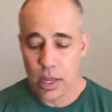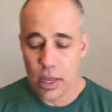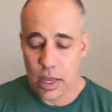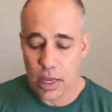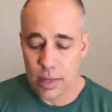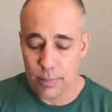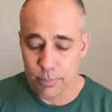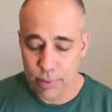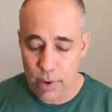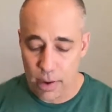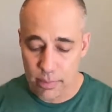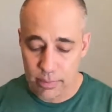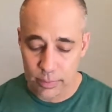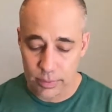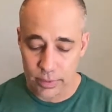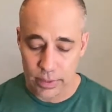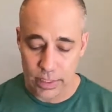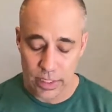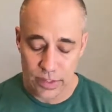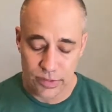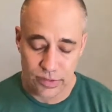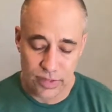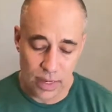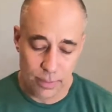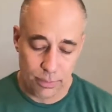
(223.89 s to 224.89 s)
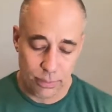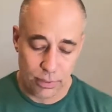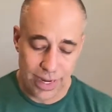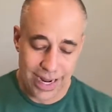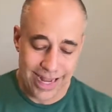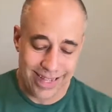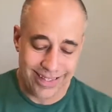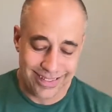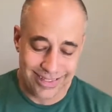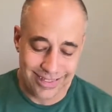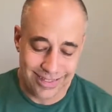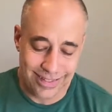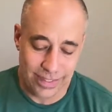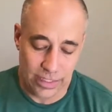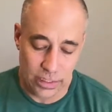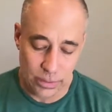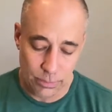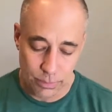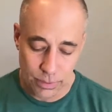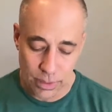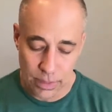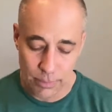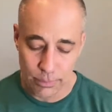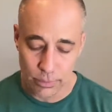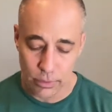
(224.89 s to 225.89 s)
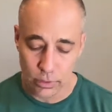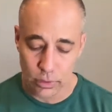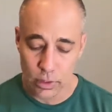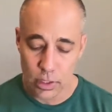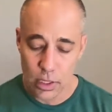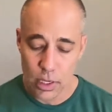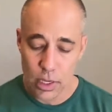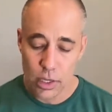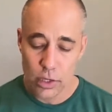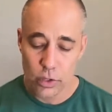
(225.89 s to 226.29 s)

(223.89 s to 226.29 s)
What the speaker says: and probably a separate entity in people.